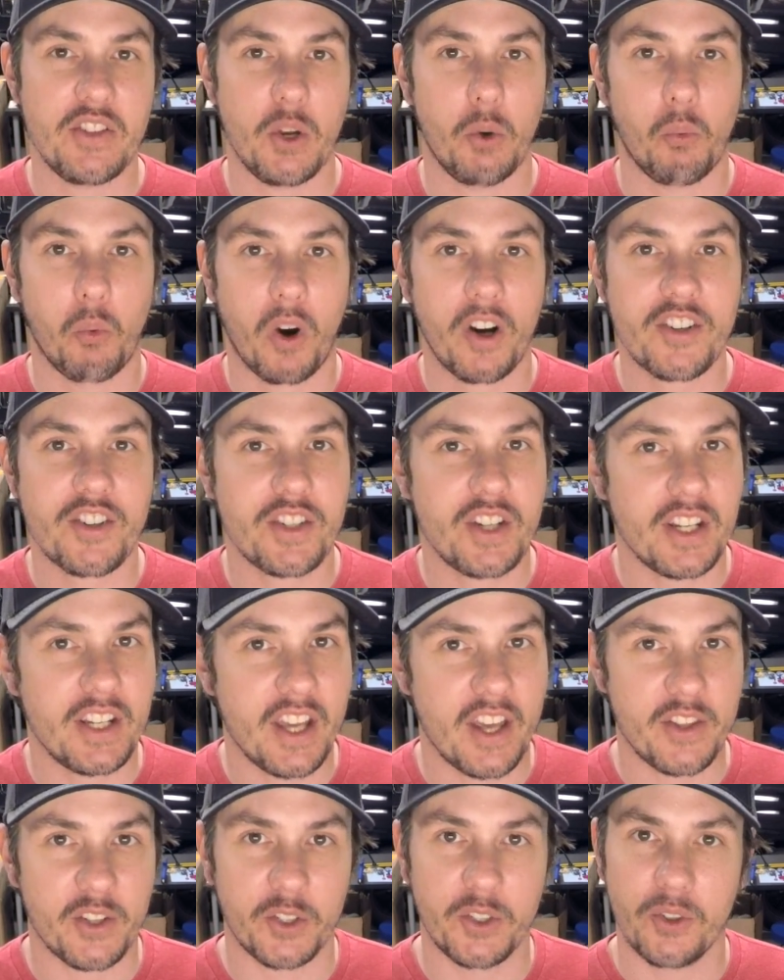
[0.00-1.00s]
It works
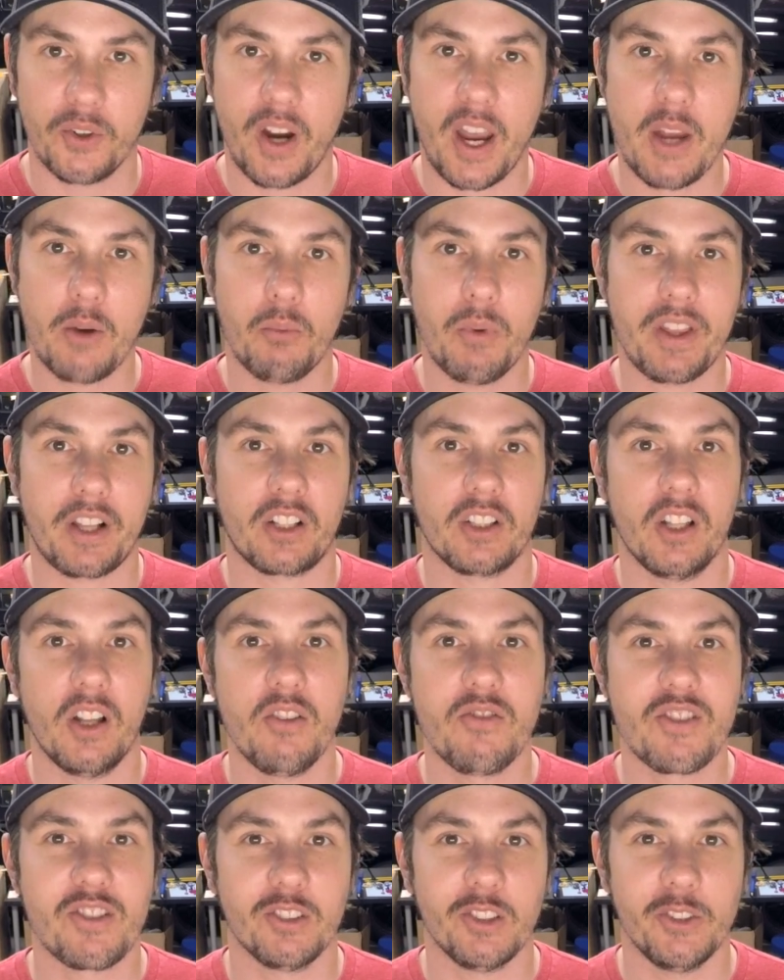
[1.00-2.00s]
together great with
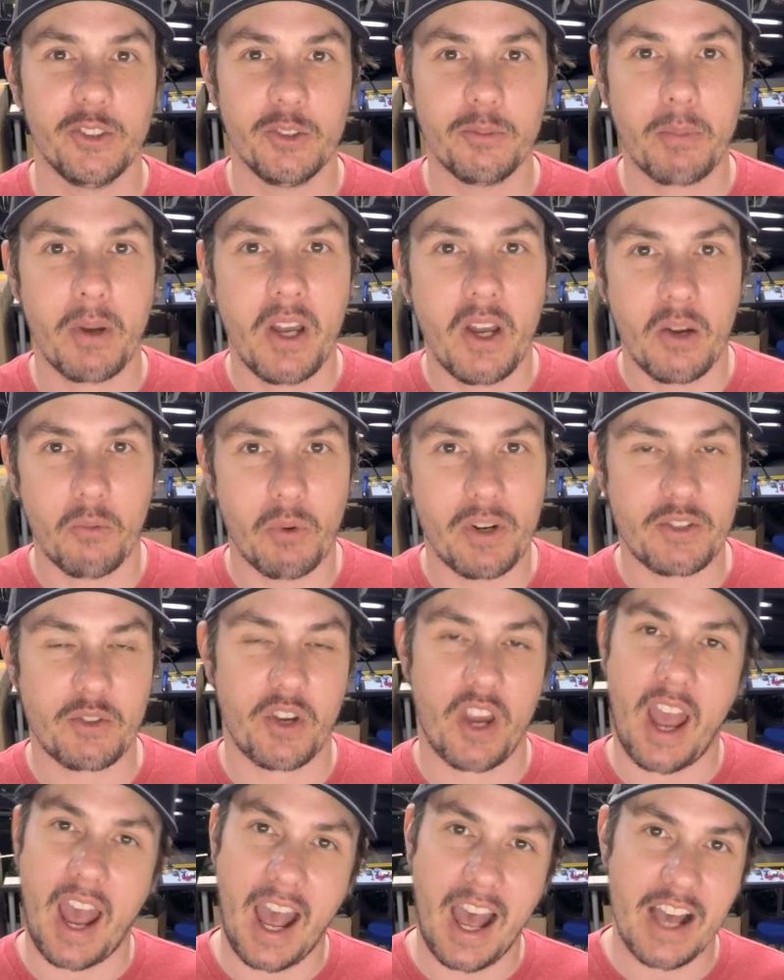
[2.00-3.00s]
closed loop, which
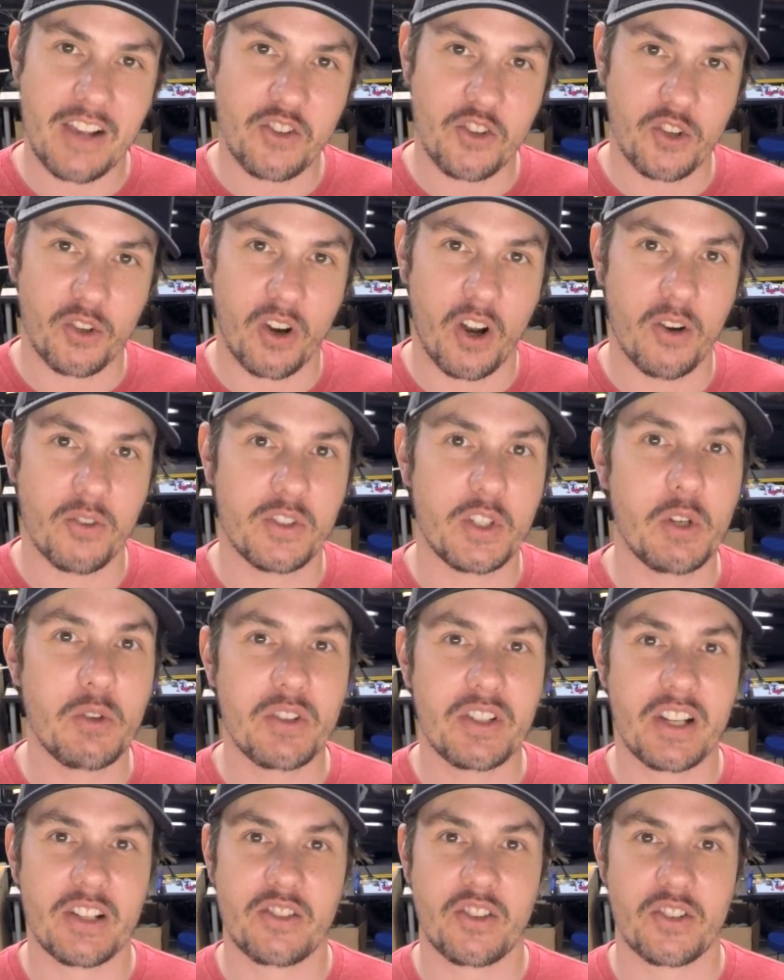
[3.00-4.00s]
has your O2
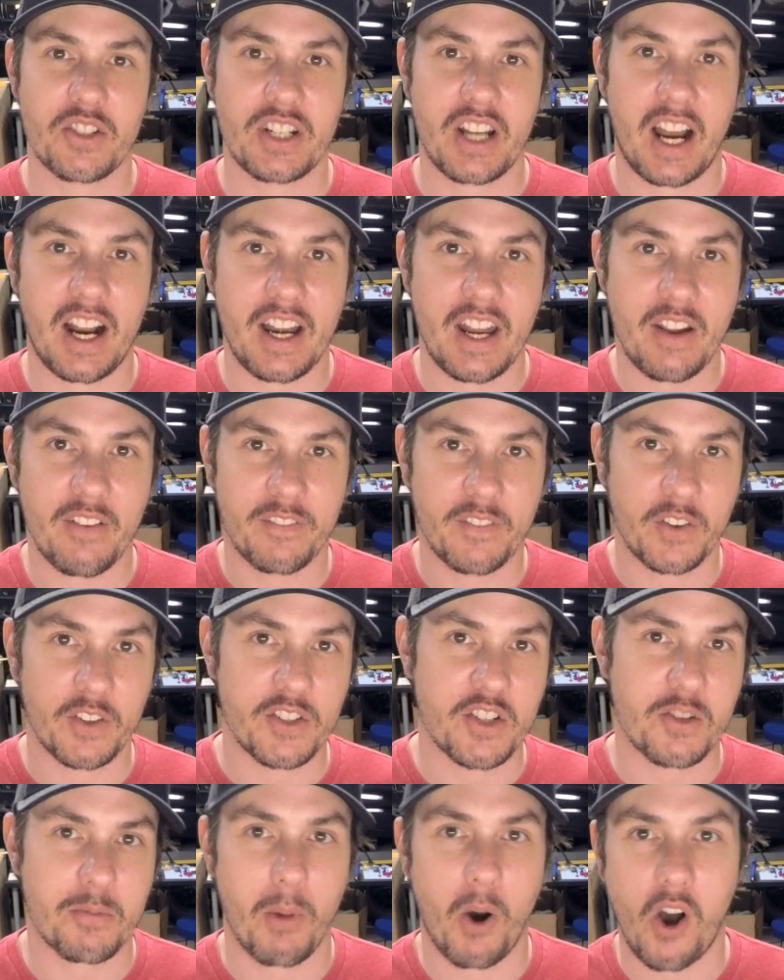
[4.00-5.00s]
sensors tied in for
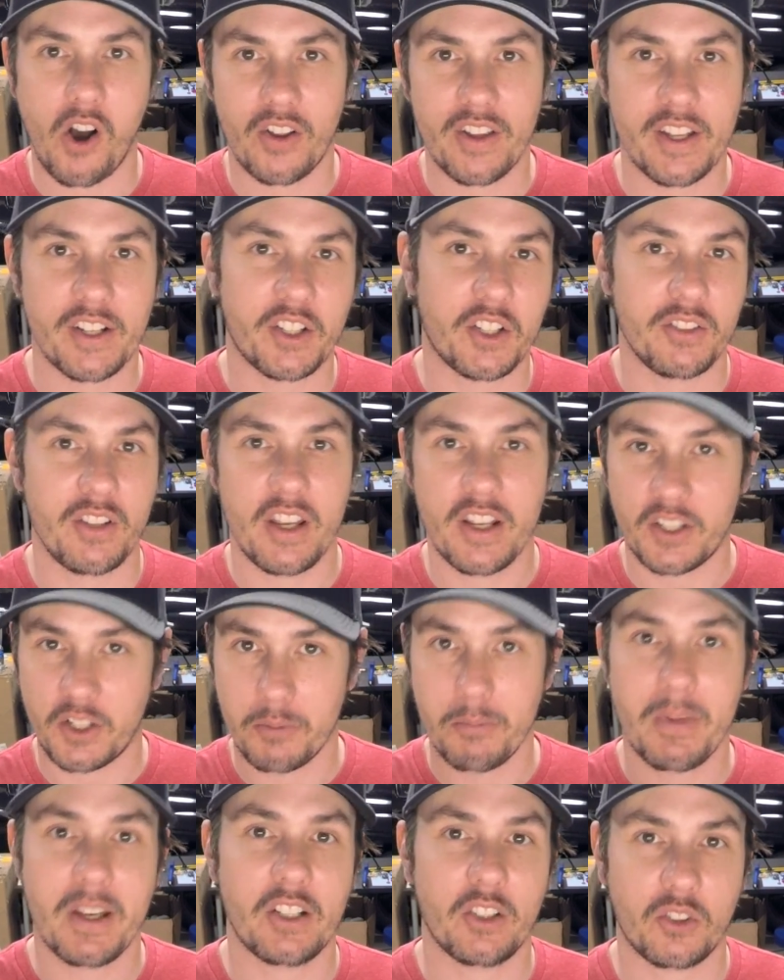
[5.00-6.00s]
small
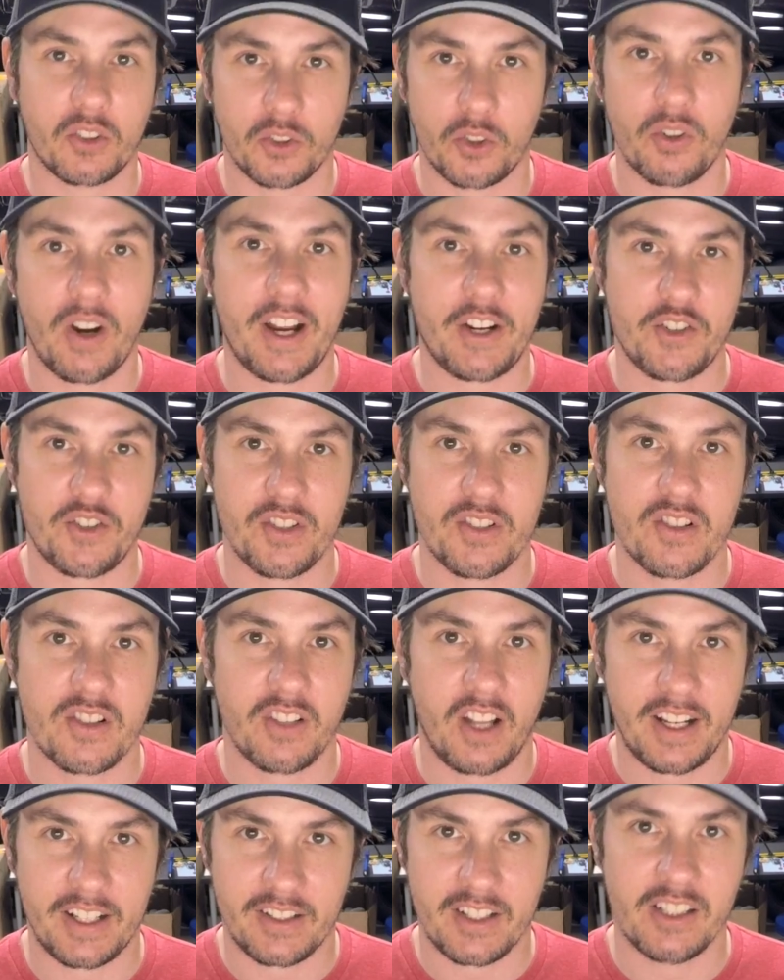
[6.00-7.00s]
incremental corrections
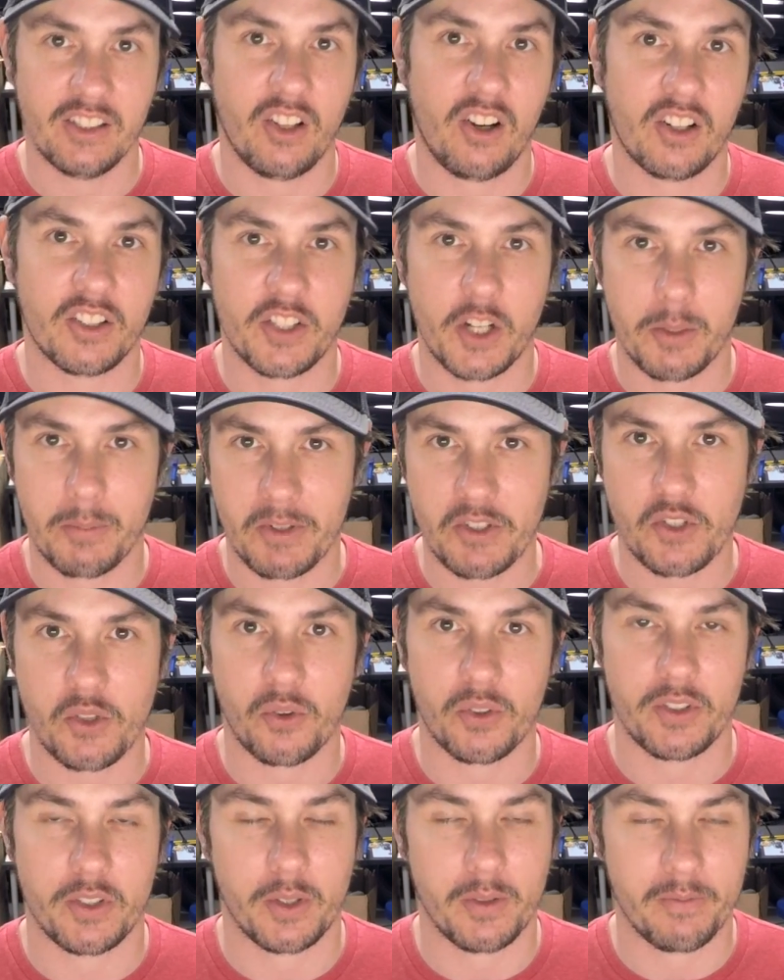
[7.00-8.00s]
like the long-term and
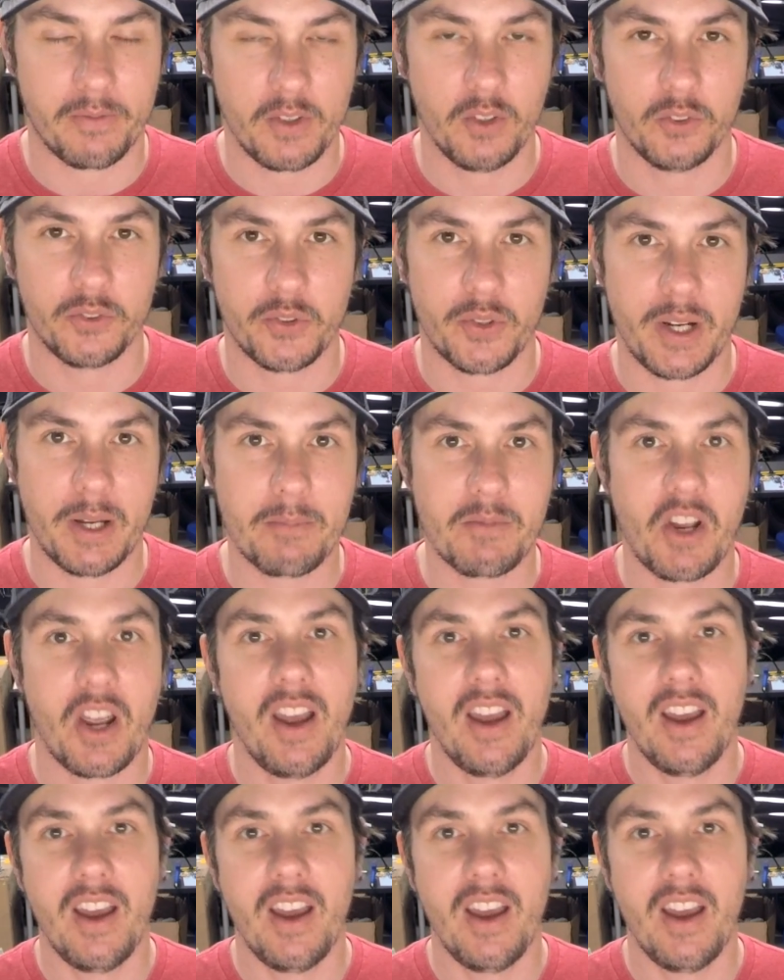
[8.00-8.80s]
short-term fuel trims.